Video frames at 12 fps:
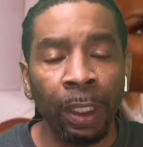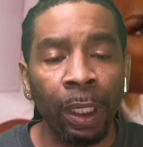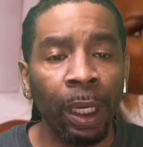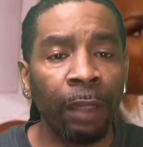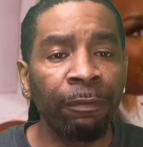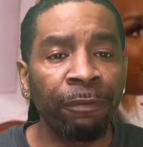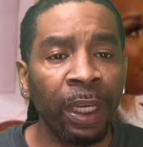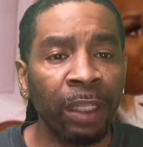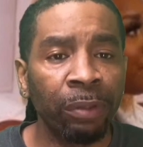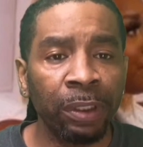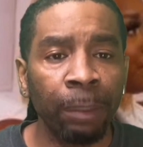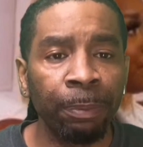And
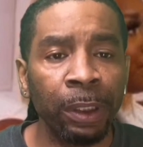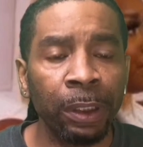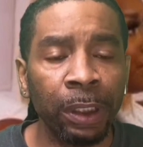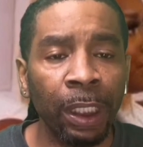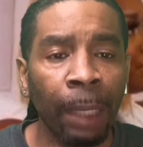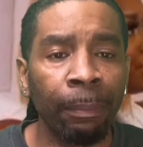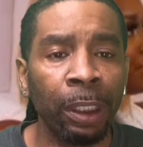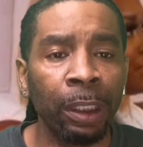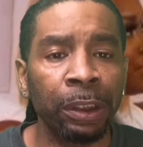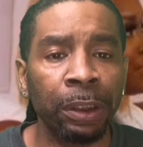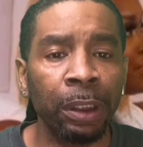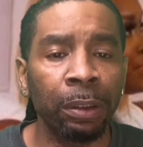Phaedra simply said, I mean,
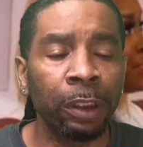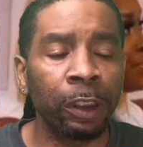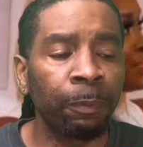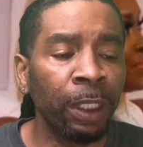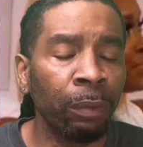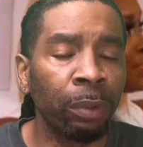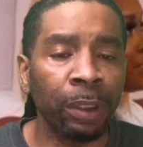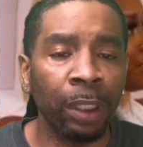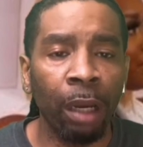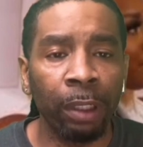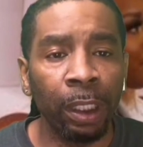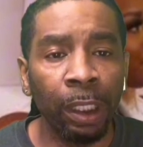shit, the spirit was
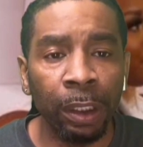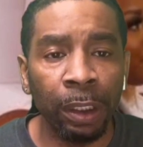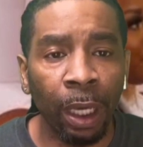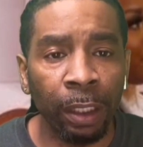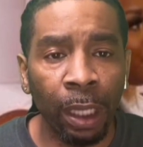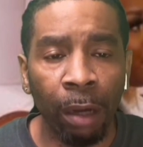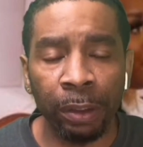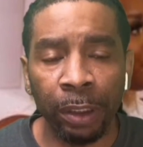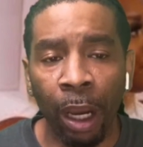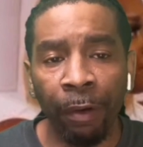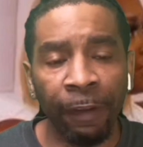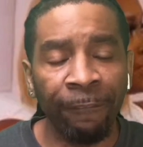already hitting y'all. Y'all was
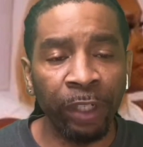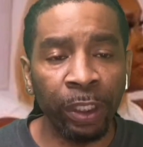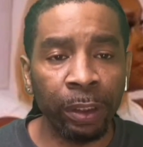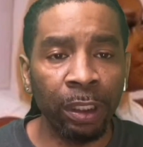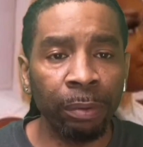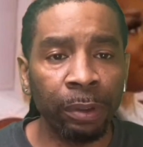already fucked up.